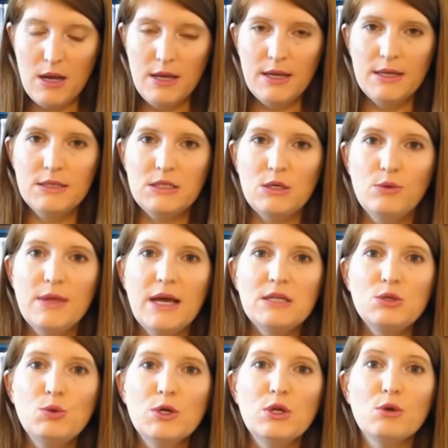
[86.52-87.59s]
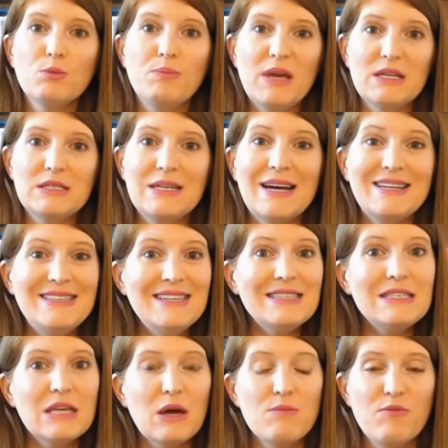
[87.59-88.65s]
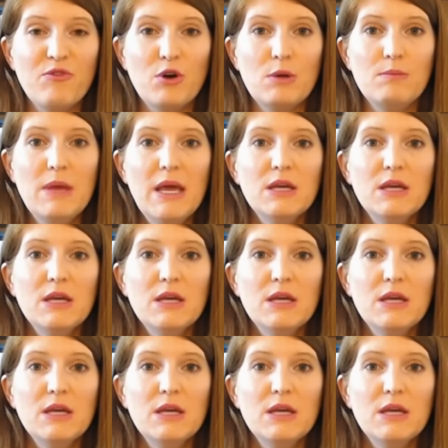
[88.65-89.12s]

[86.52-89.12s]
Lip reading: And so that's where your best ideas come from.